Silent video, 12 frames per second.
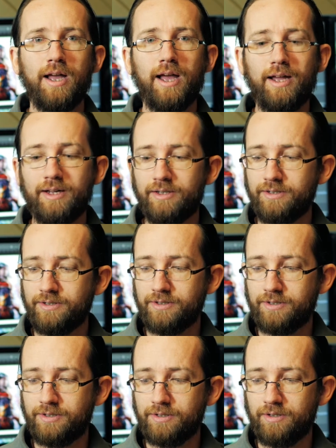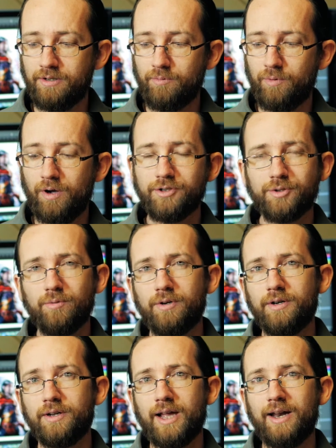and we also
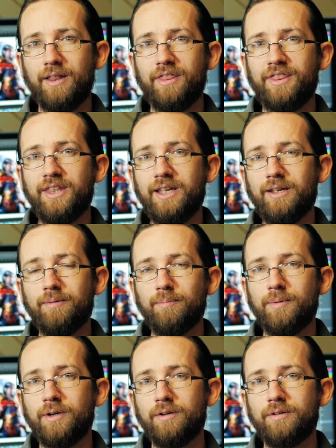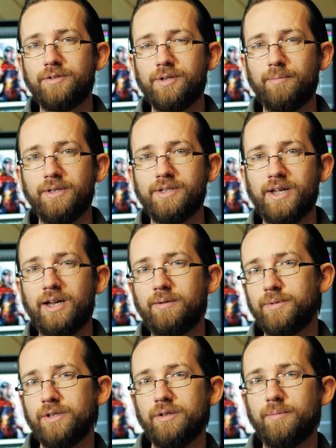wanted to kind of theme some of these
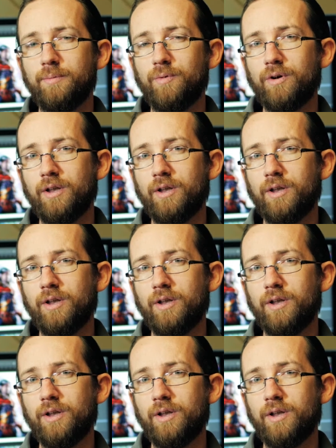items a little bit more.